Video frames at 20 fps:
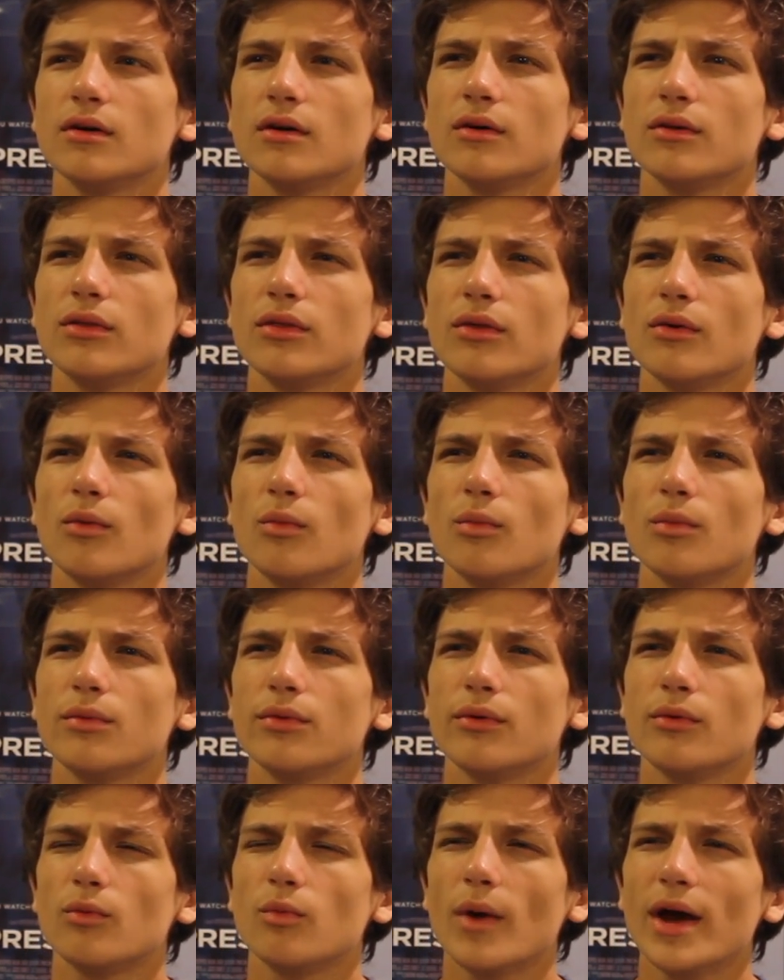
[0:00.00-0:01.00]
the
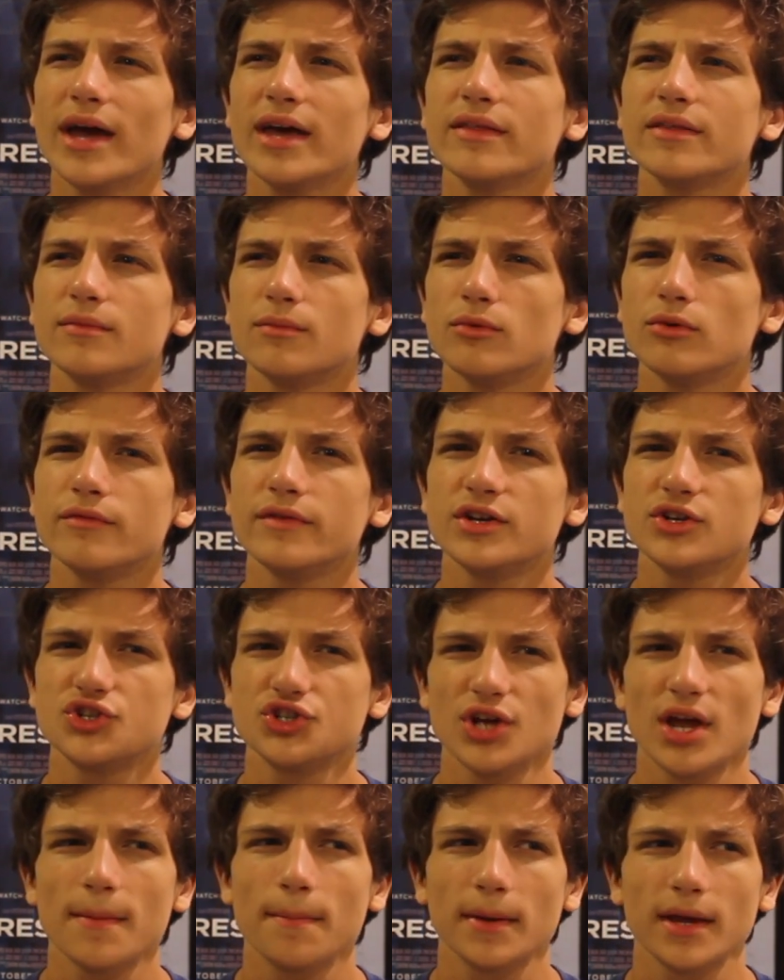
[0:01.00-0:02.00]
way the movie's
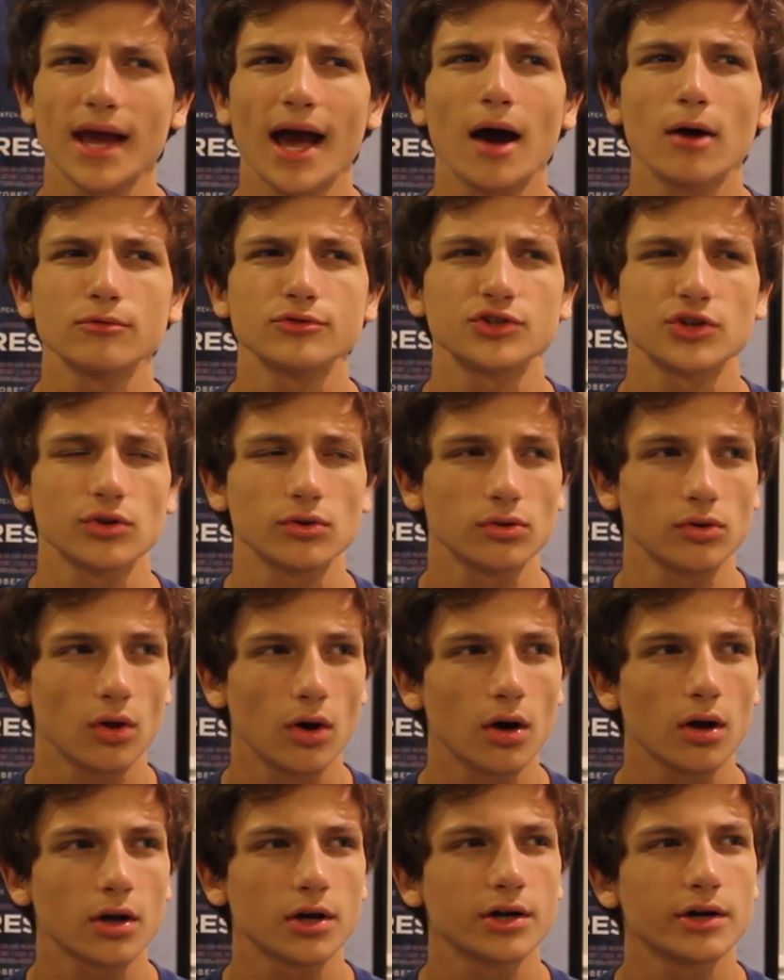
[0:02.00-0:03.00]
shaping out to
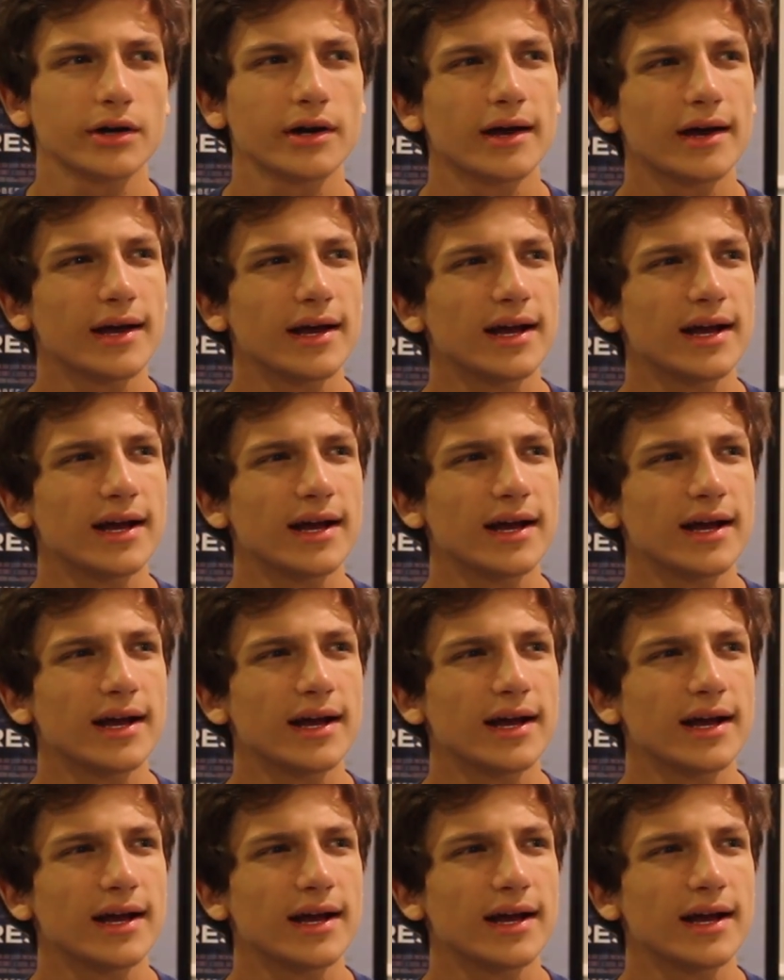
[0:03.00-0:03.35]
look